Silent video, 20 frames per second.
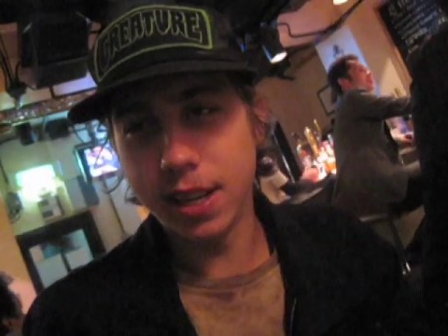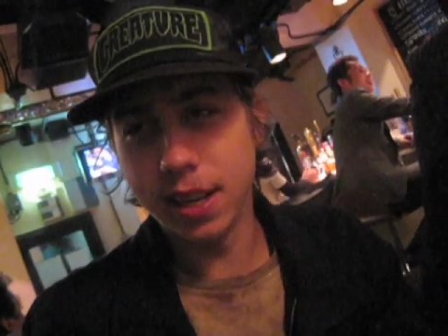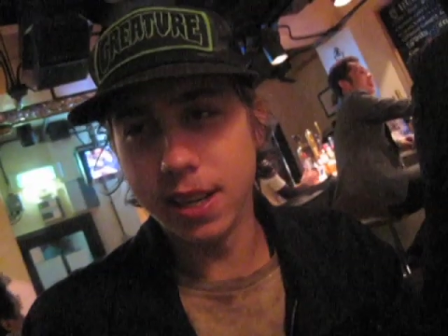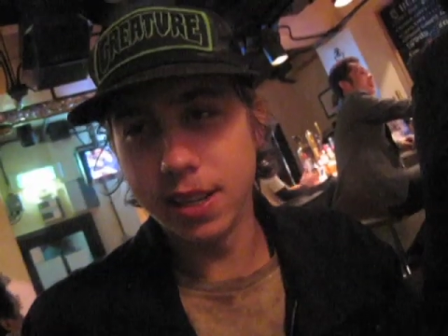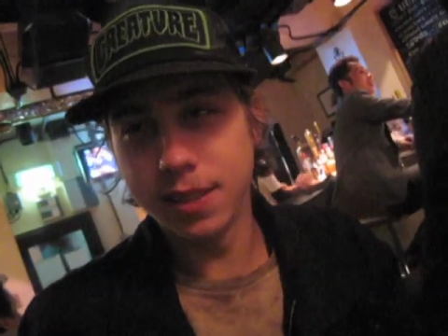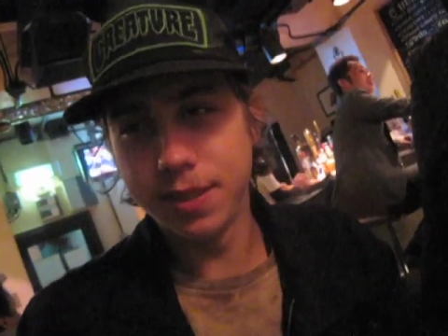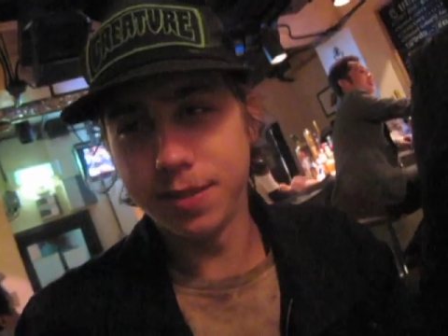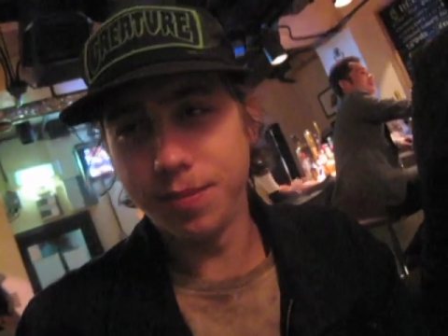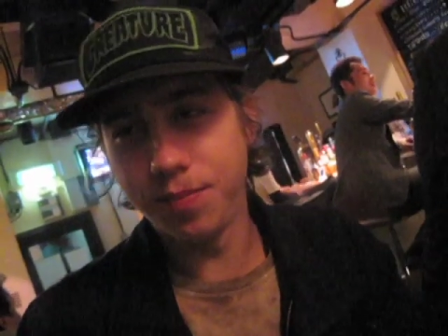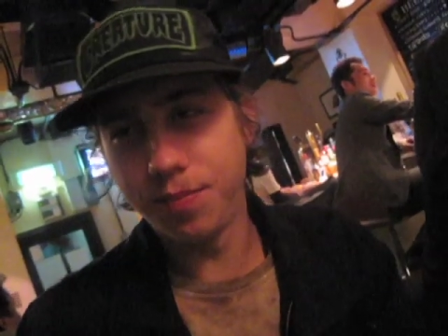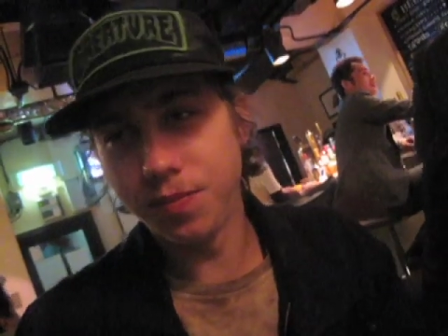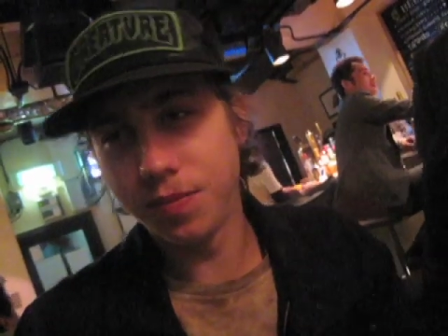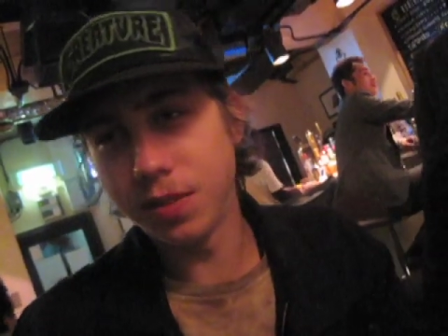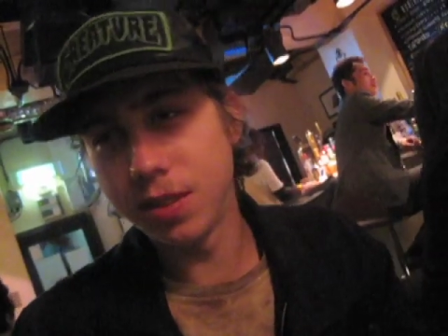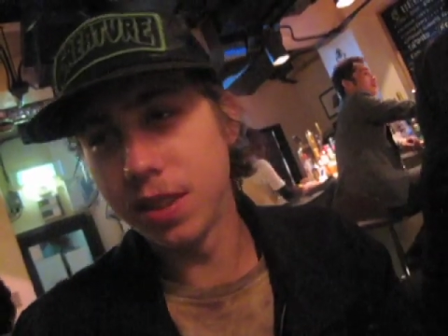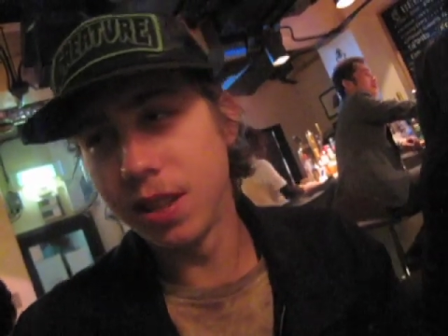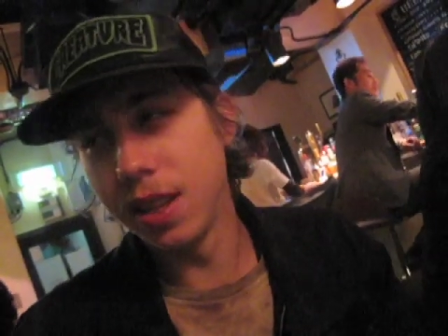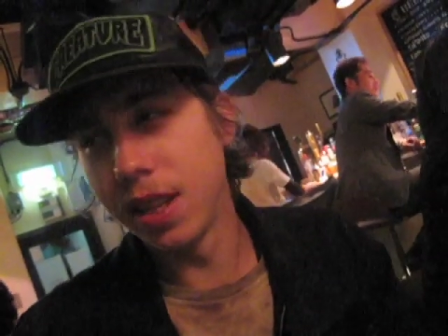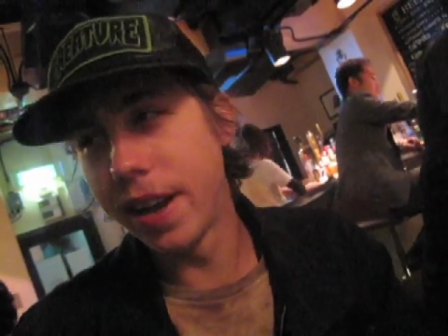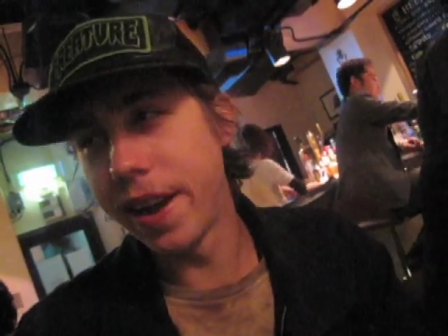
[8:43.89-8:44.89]

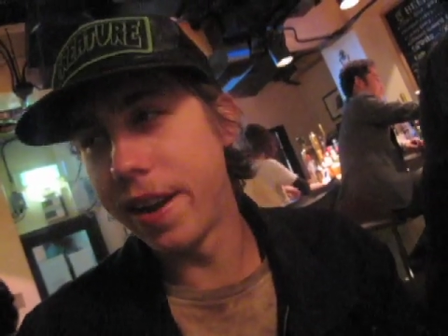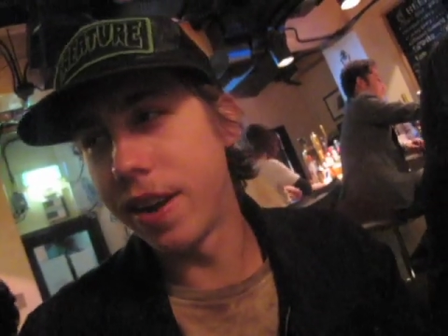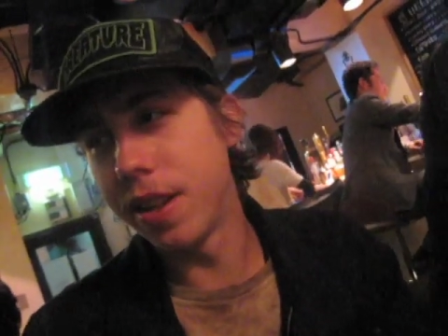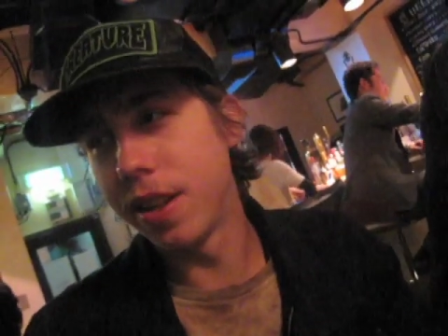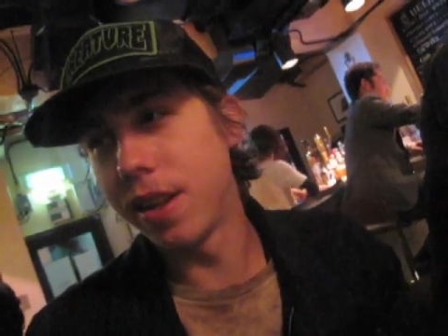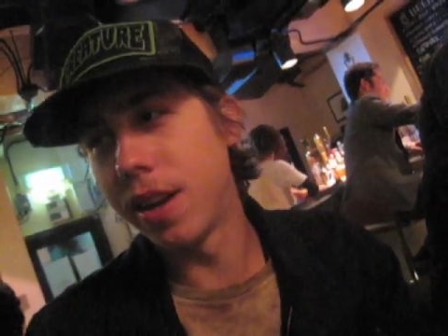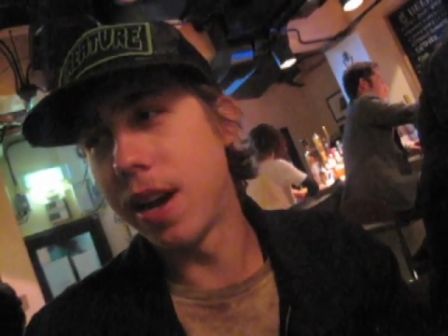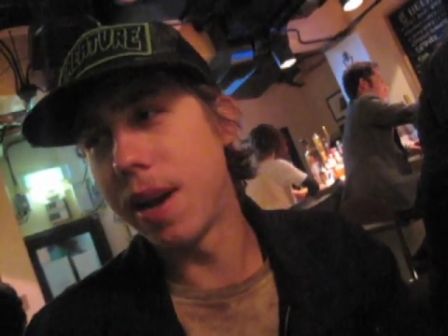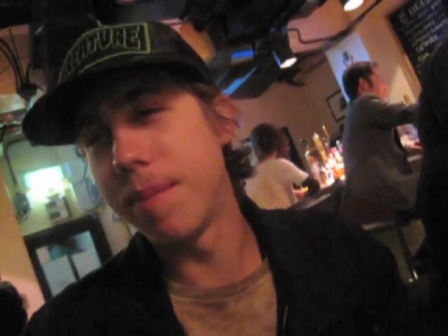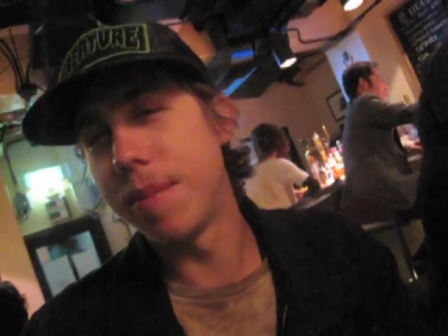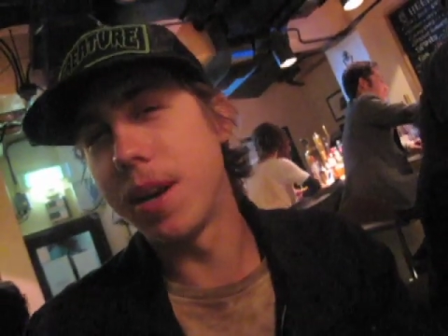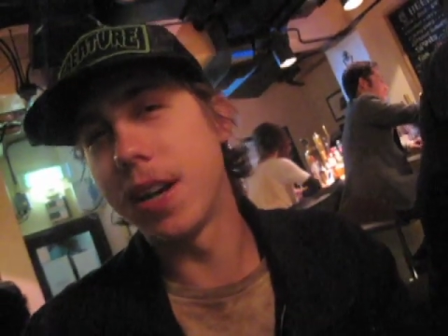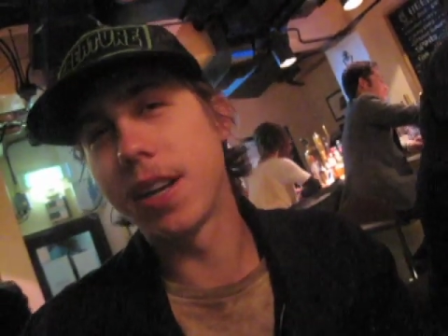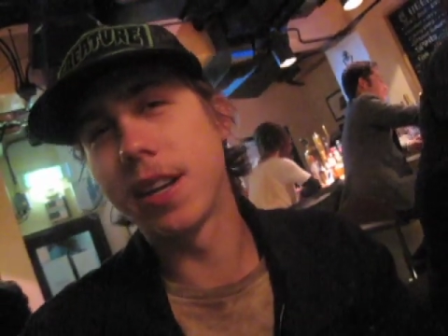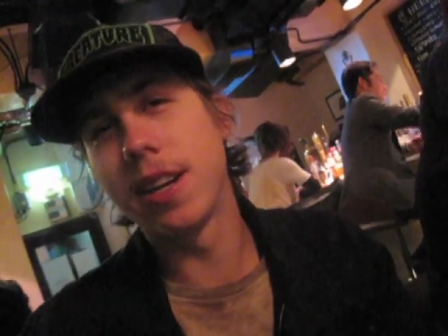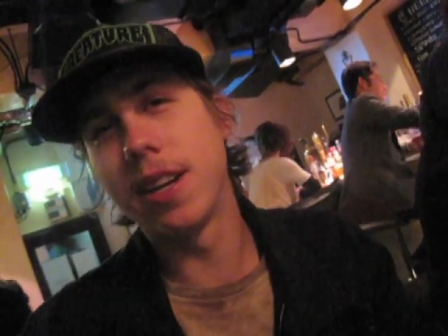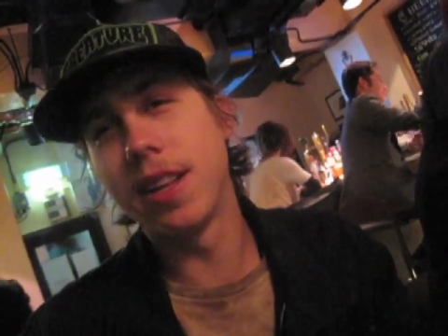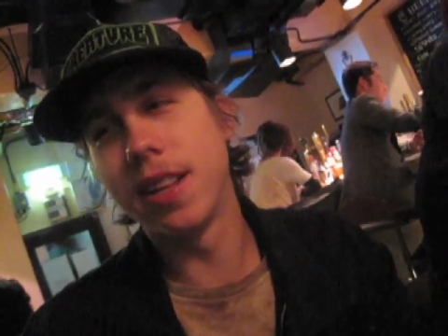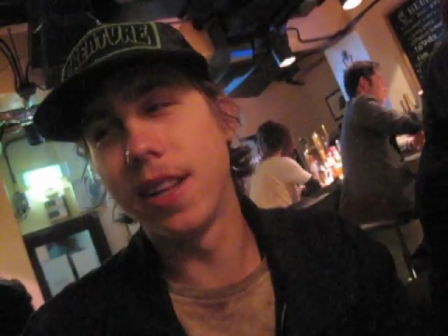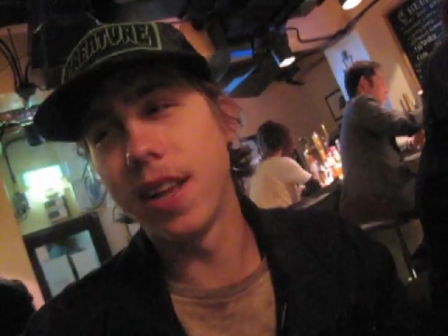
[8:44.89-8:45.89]
laying on, I'm not
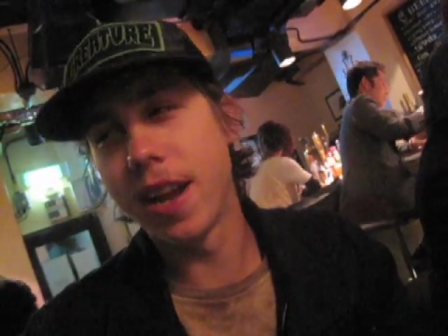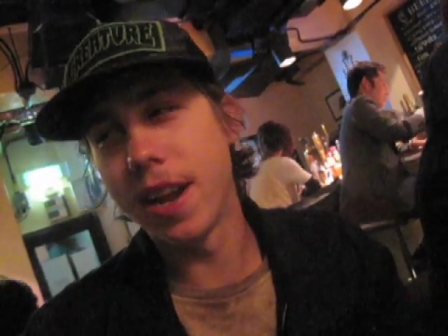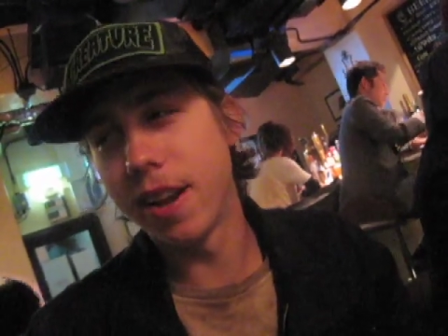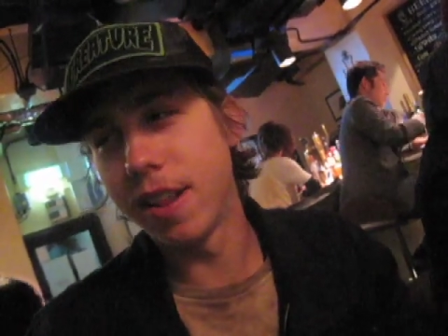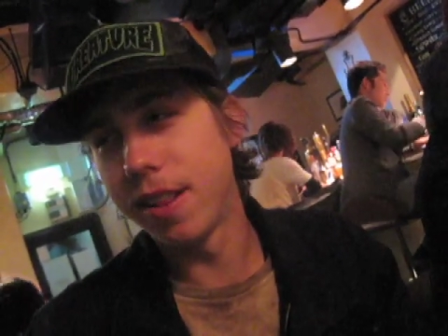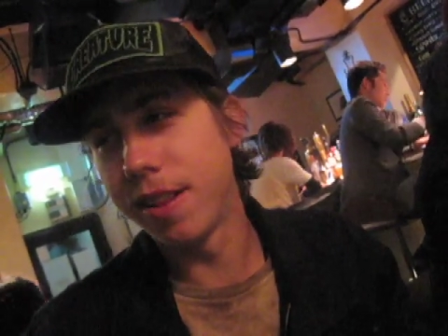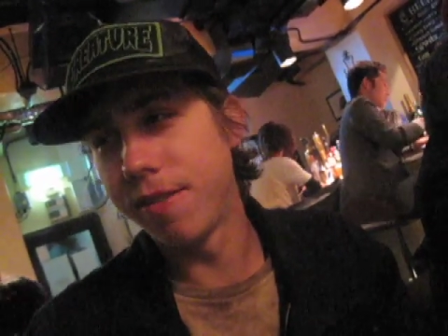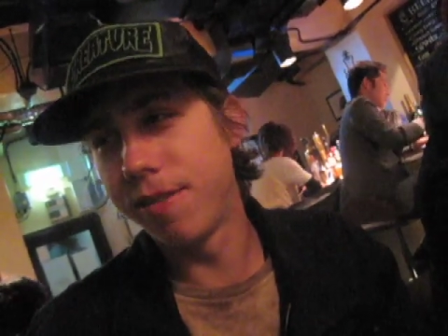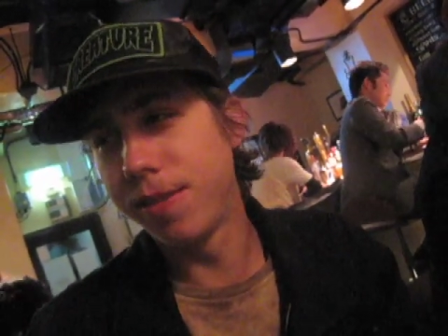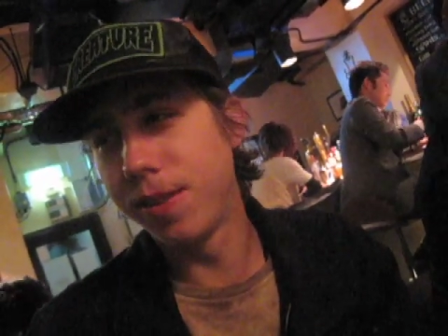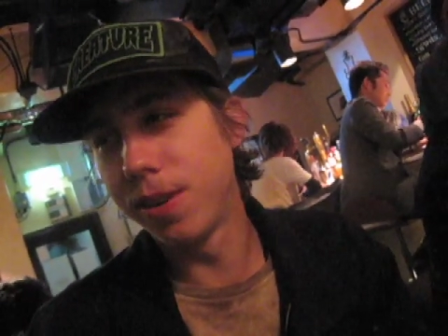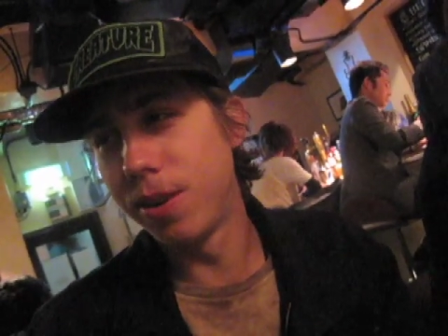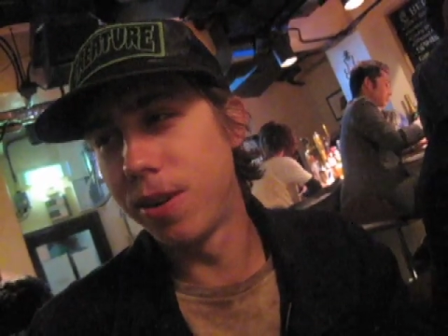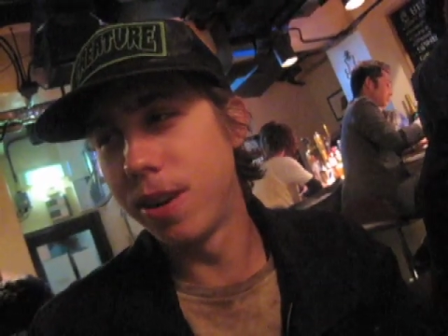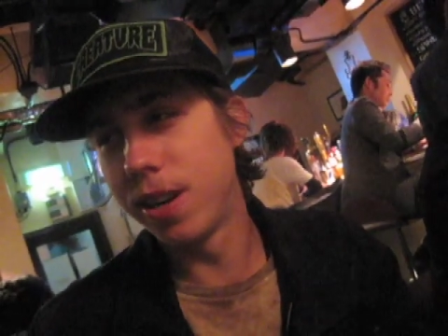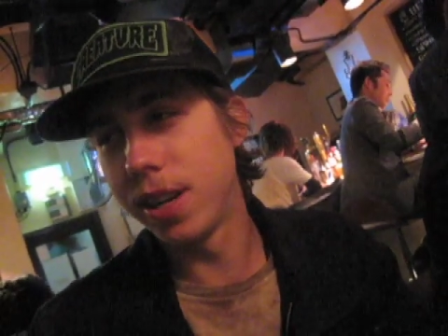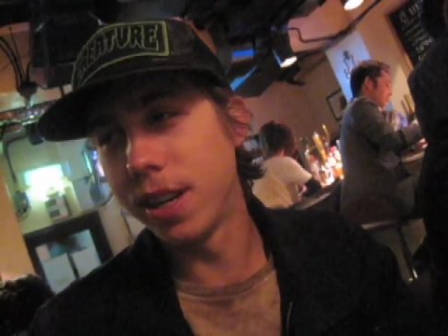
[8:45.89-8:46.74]
good at laying on the floor,